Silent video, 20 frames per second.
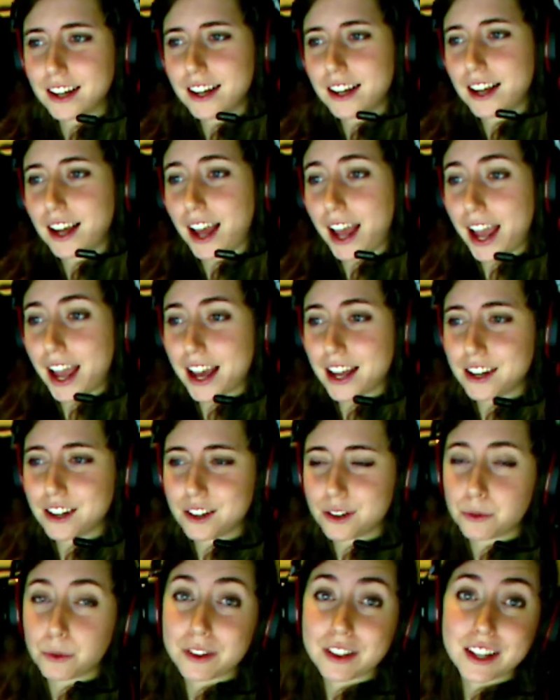And
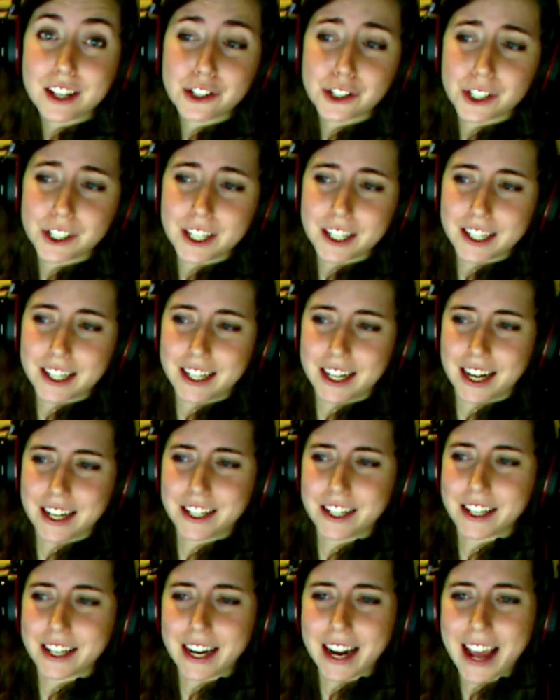with engineering, I could
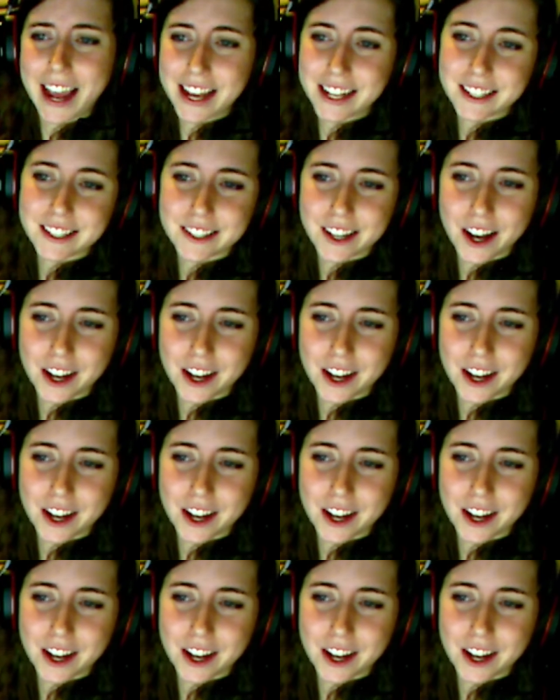get hands-on